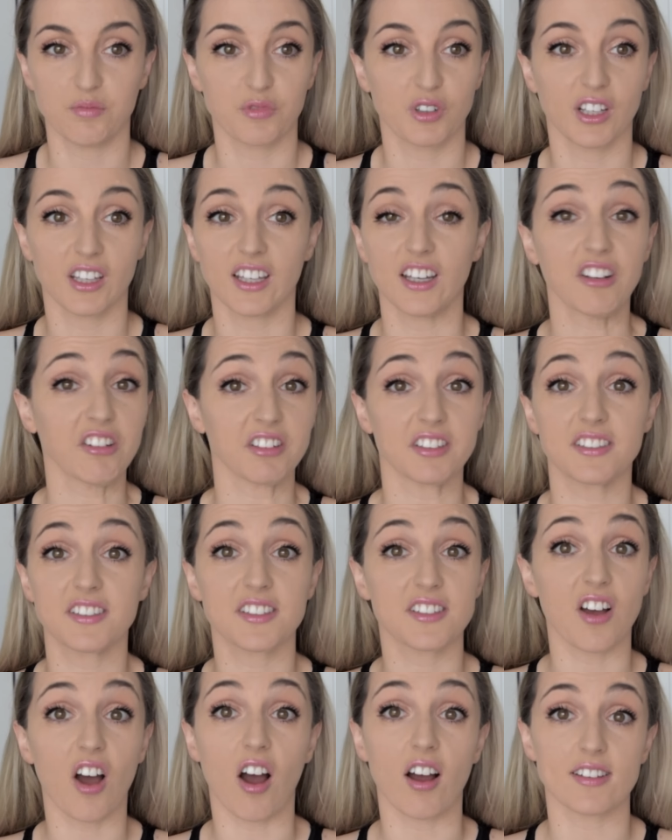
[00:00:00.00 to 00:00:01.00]
really good
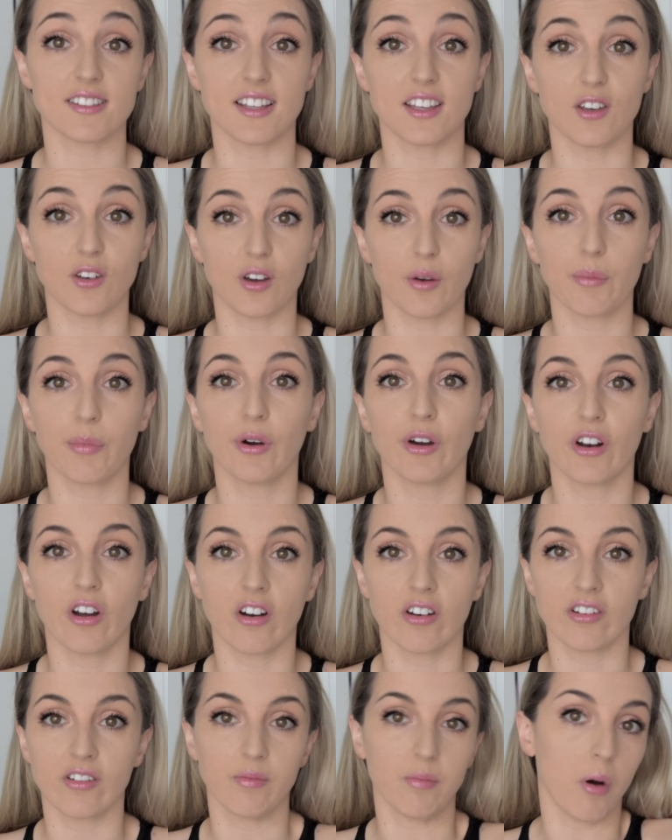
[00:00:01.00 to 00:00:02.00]
sauce that you can put
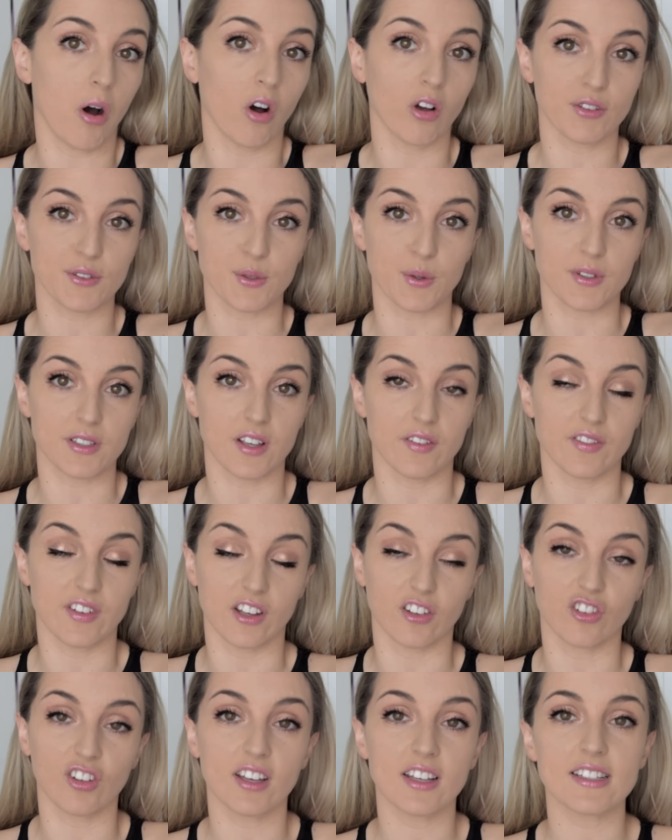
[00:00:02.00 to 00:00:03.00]
on all sorts of
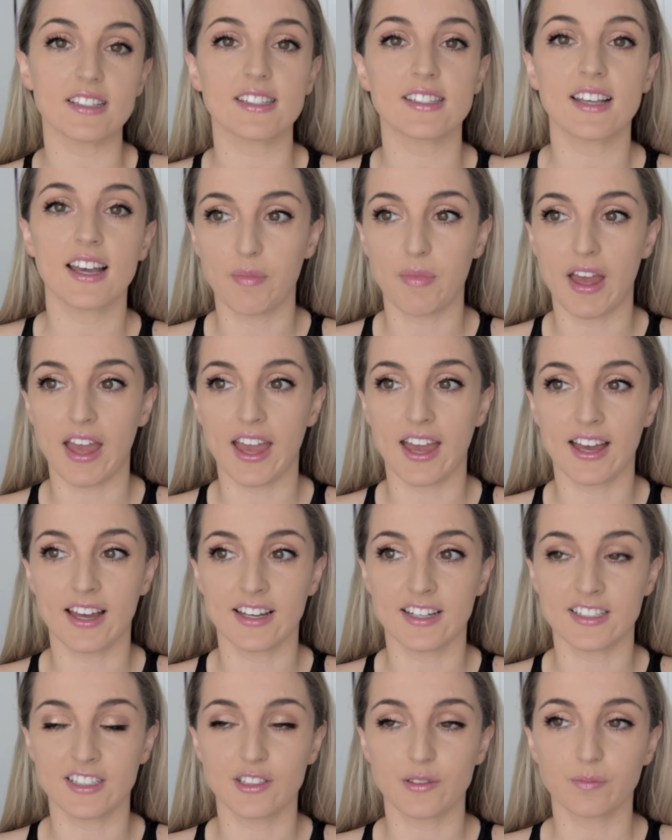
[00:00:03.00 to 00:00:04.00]
dishes.
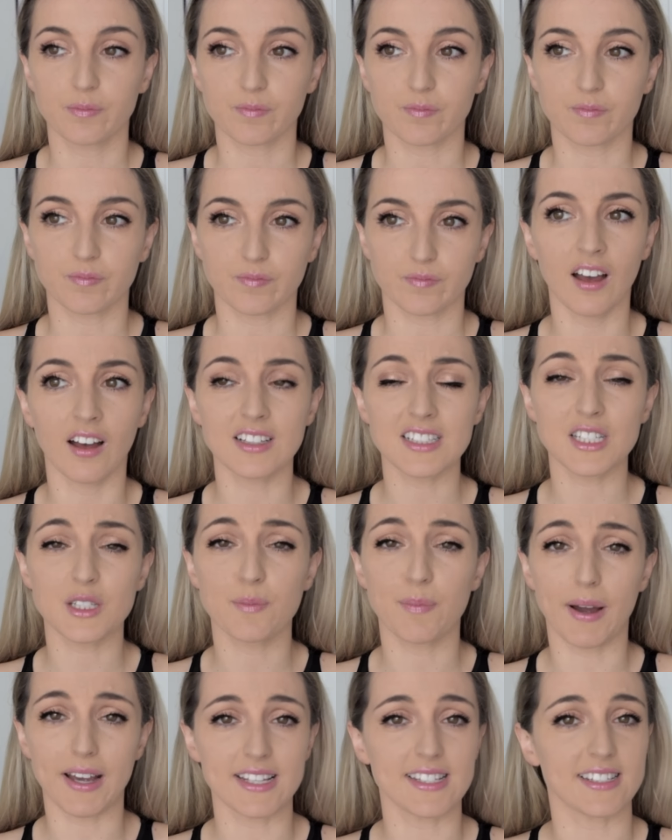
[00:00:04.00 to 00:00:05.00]
And
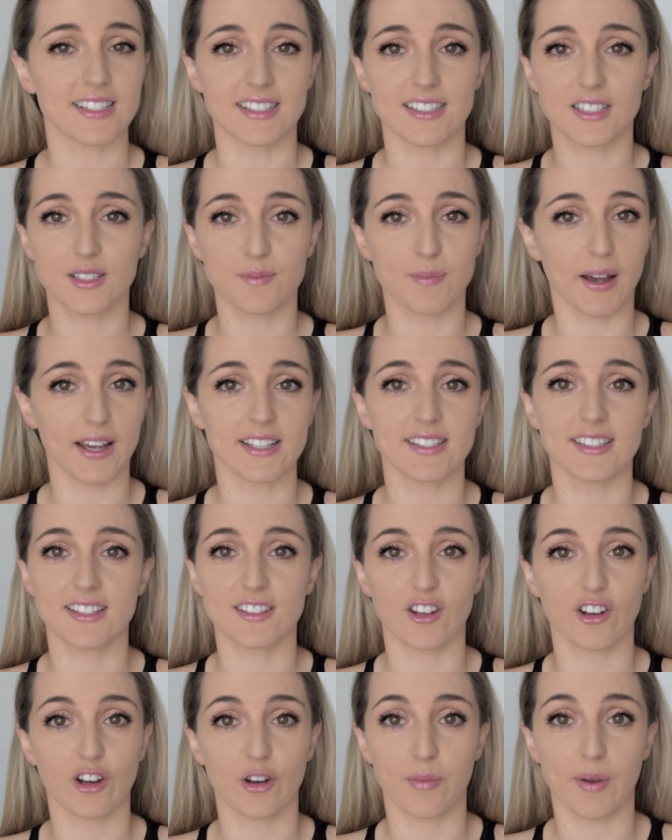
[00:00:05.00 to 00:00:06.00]
spices. Spices
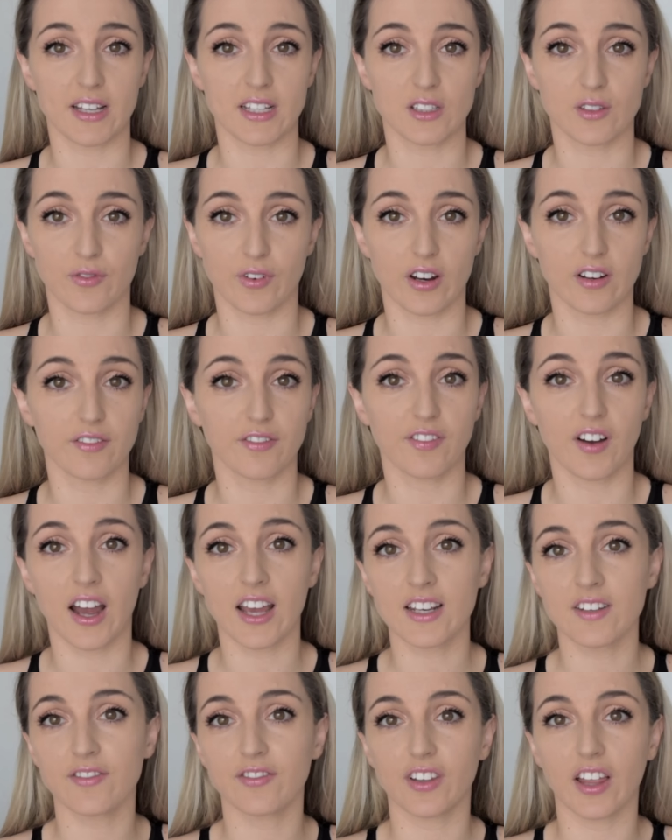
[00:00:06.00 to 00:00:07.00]
are your best friend.
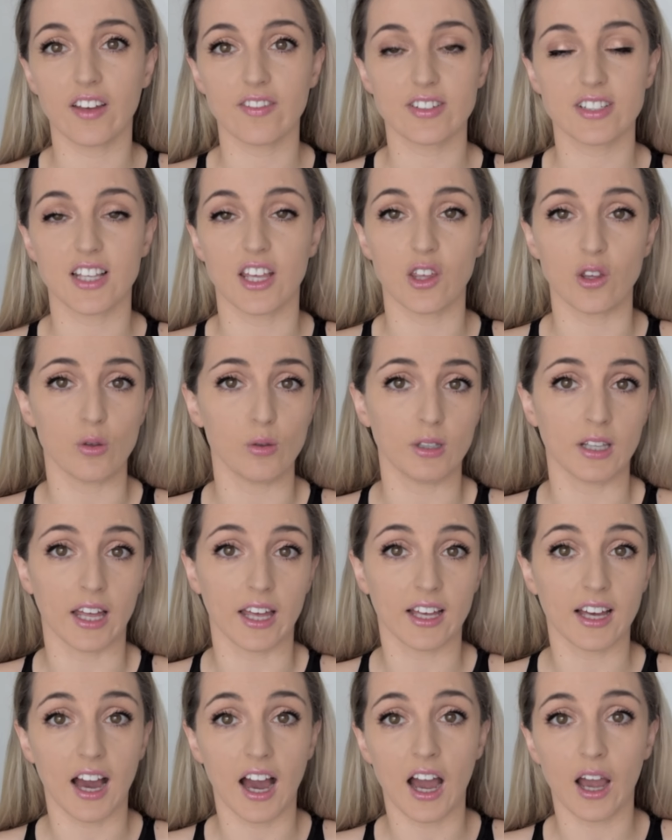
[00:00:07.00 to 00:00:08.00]
Find flavors that you
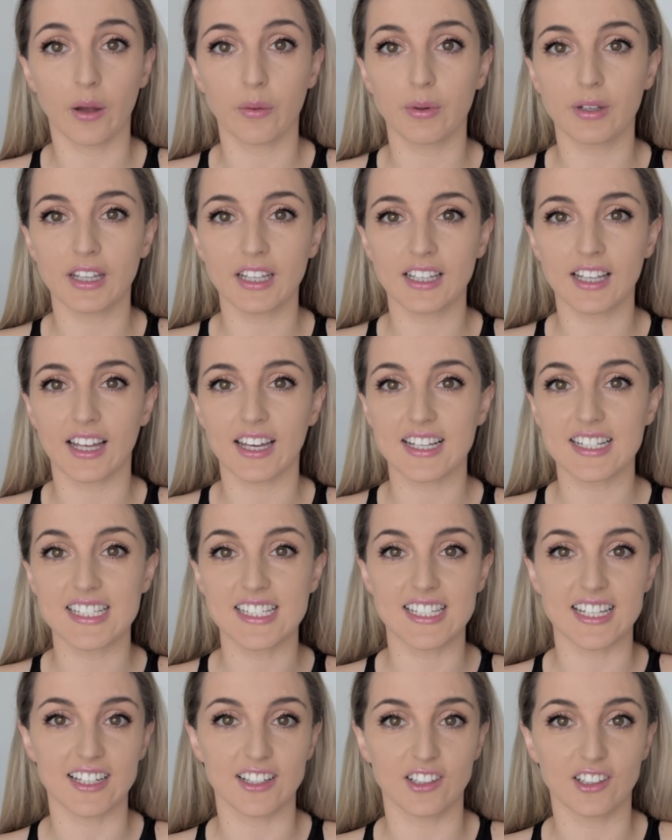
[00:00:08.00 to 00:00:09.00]
like. I really like
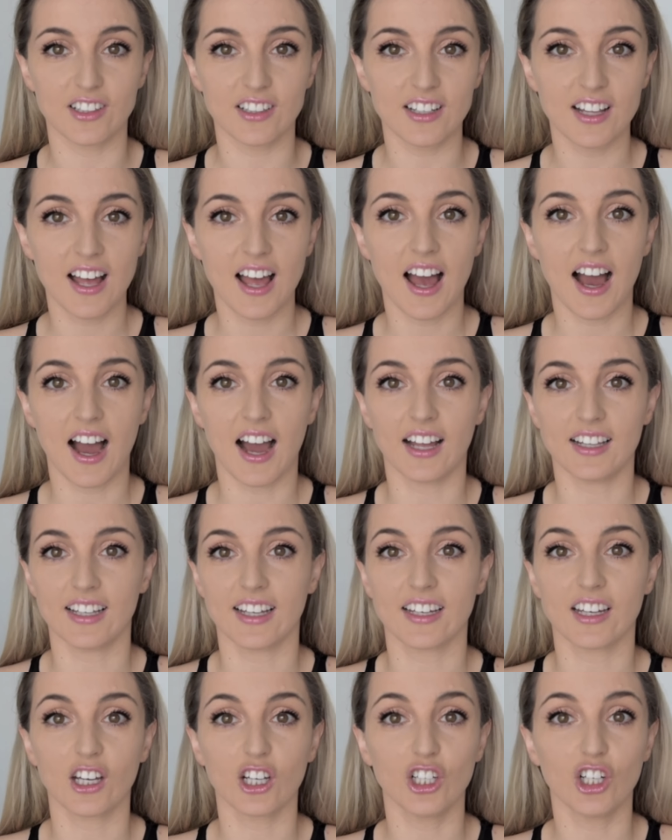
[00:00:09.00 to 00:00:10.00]
dill. I
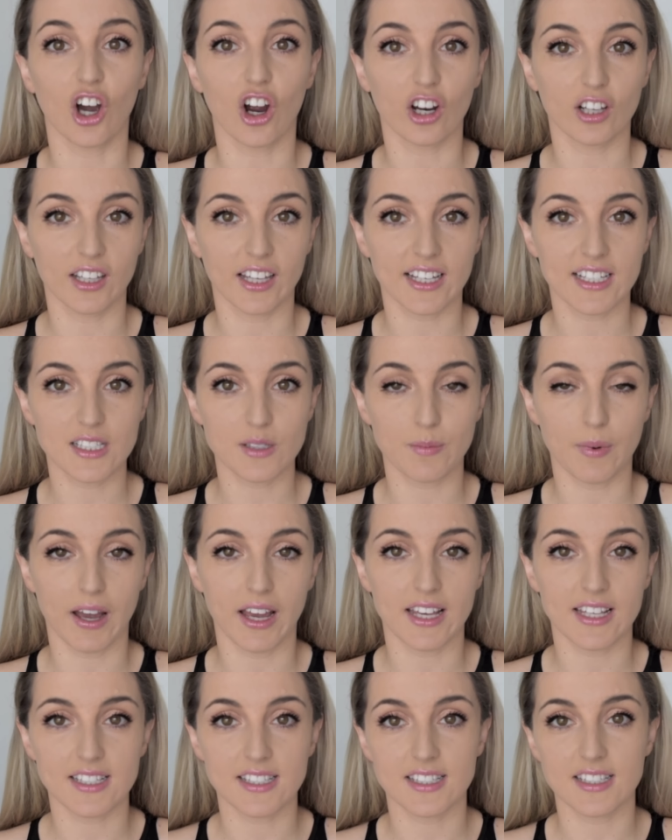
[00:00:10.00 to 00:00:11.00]
like garlic
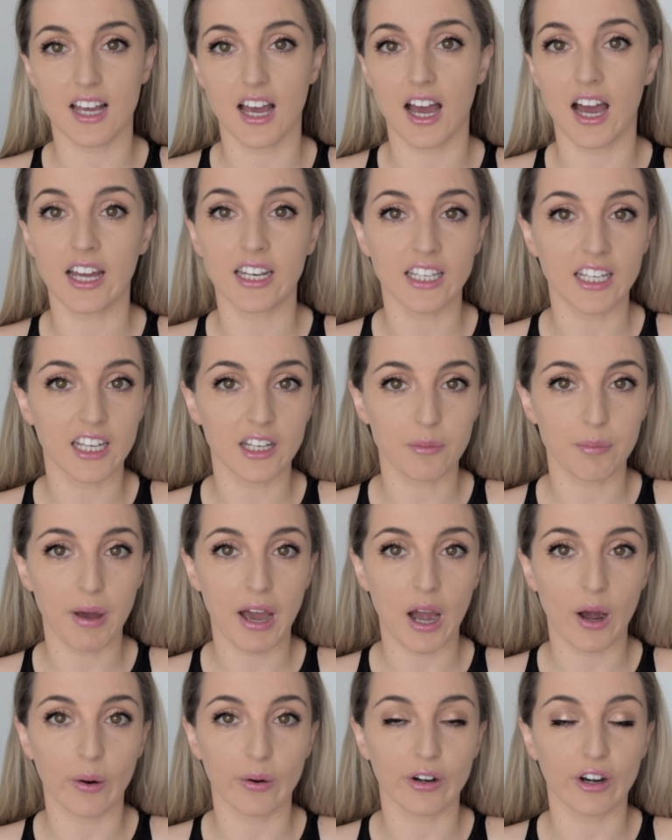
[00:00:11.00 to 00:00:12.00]
spice, onion
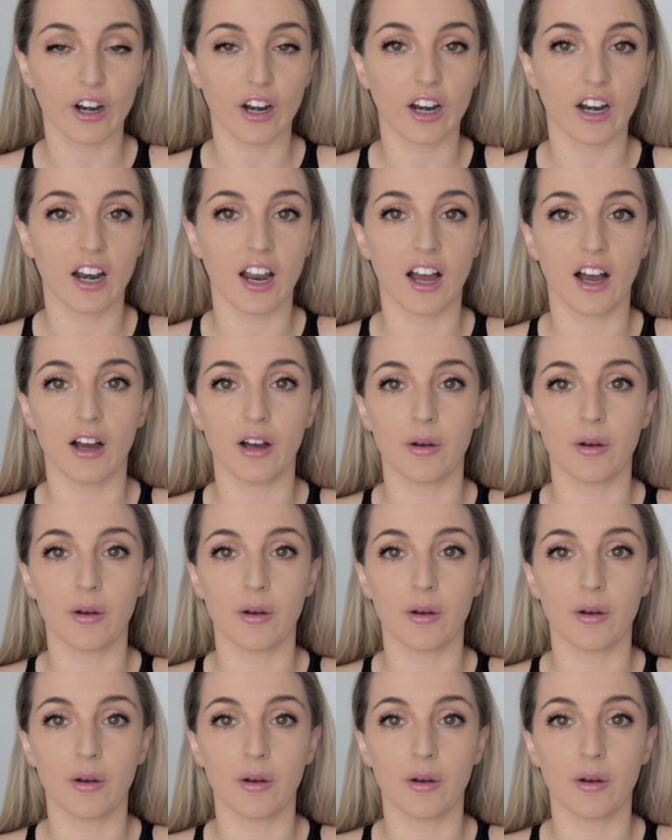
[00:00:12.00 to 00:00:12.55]
powder,